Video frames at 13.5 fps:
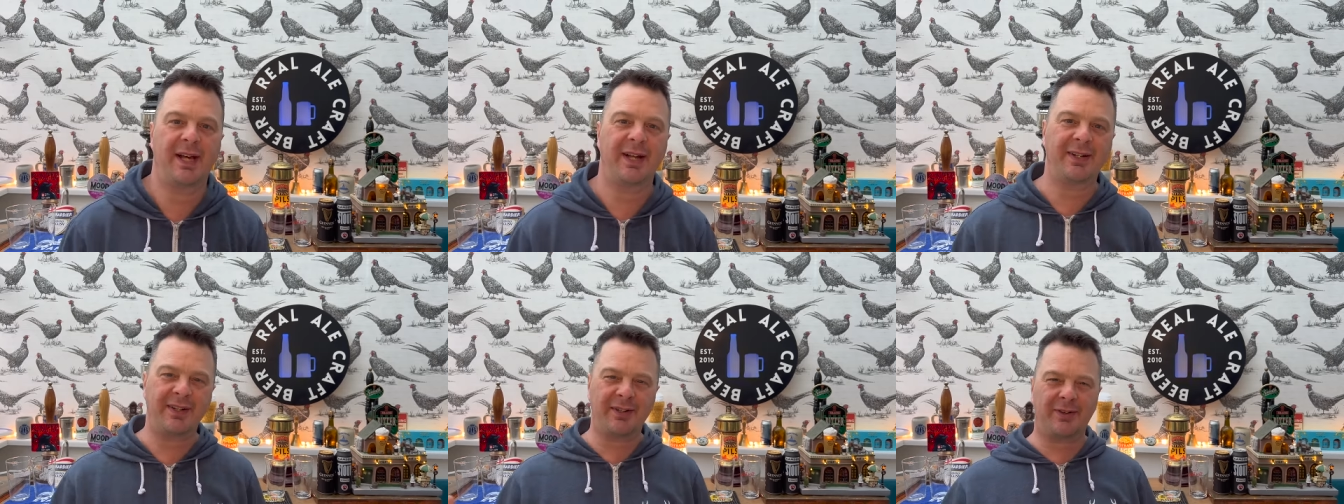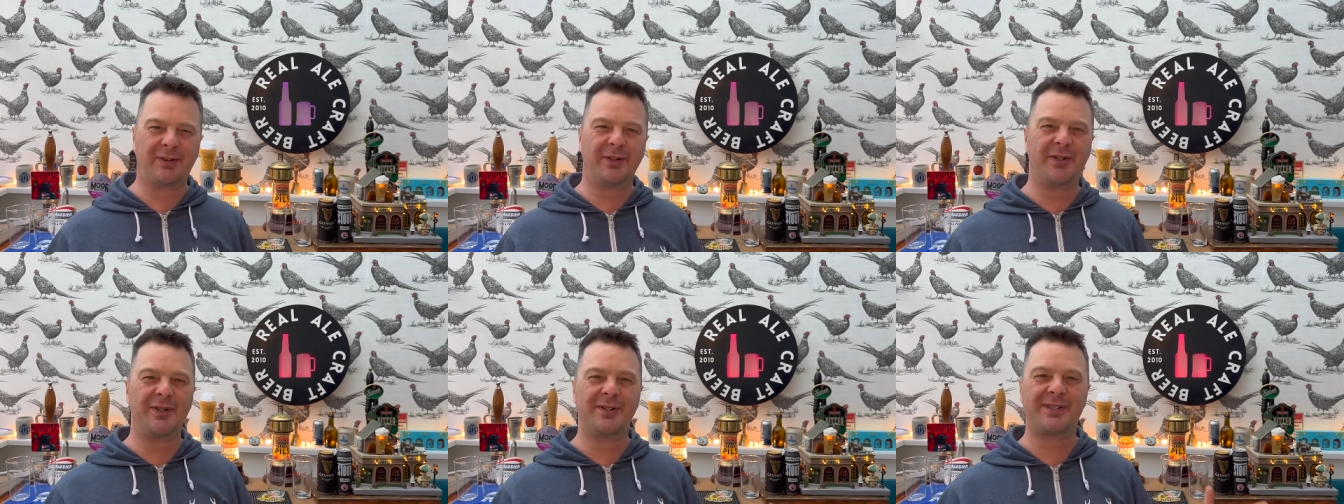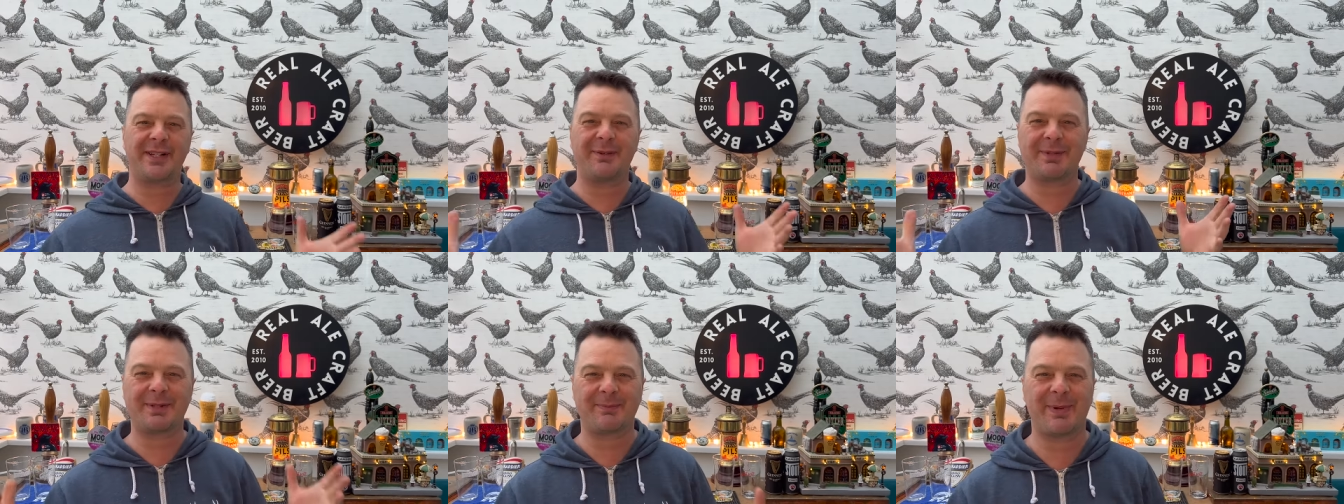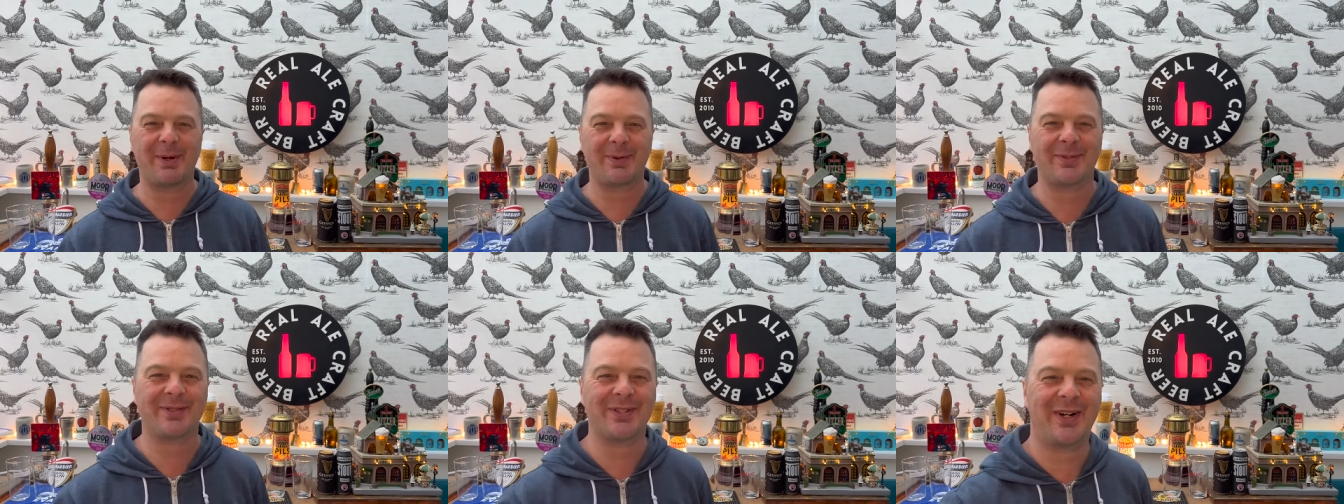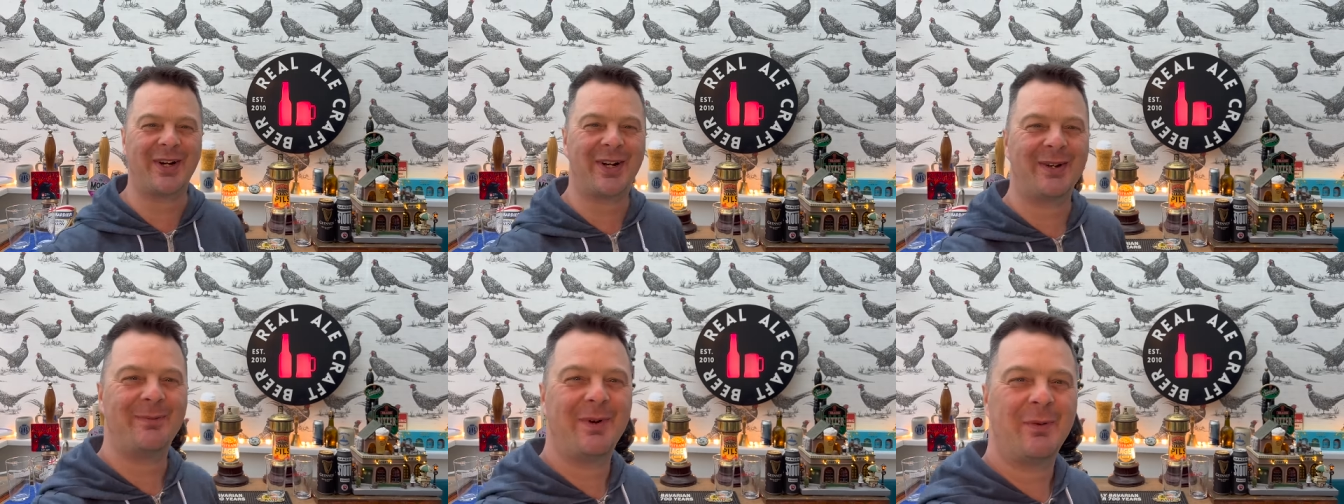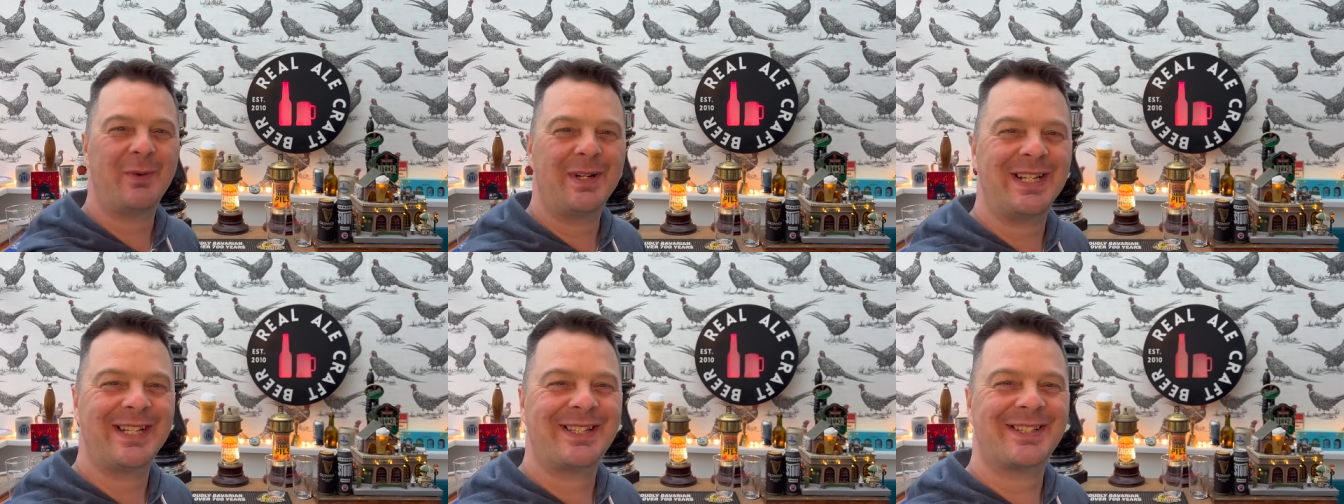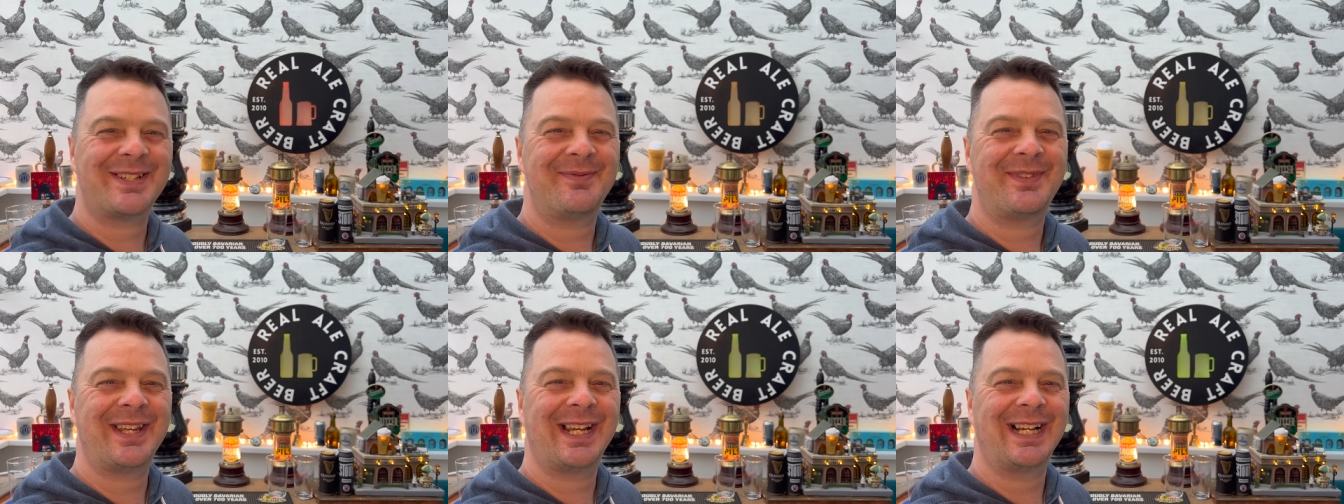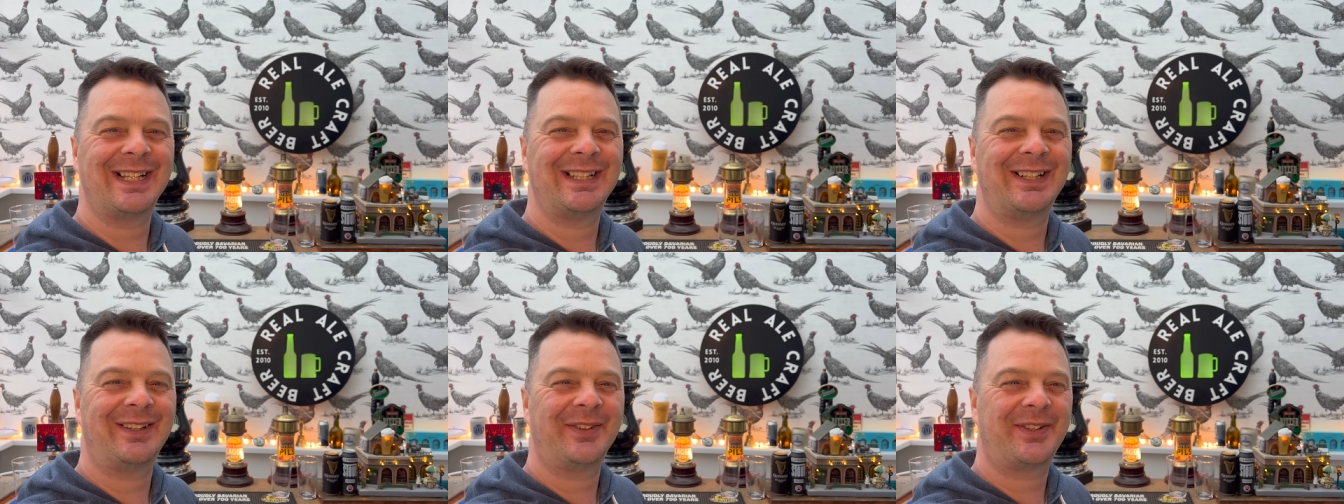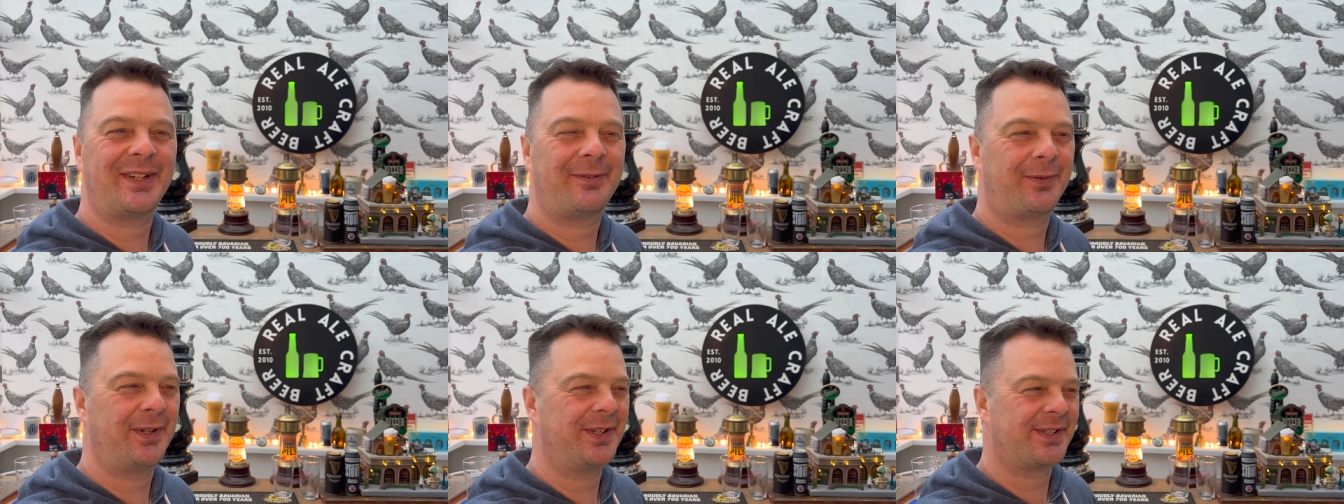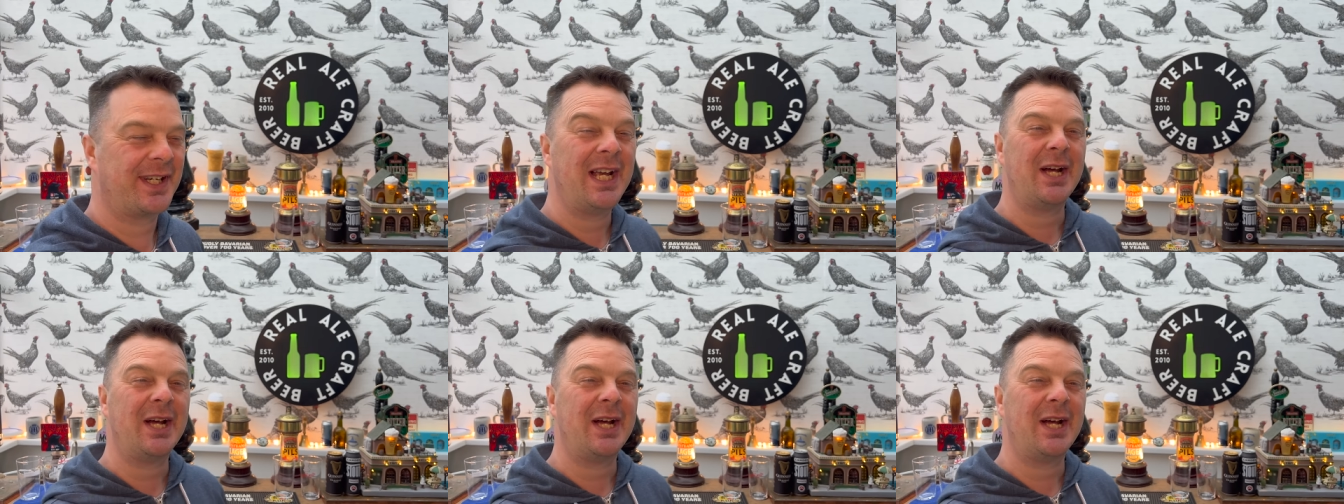and I thought it was about time we did something a little different.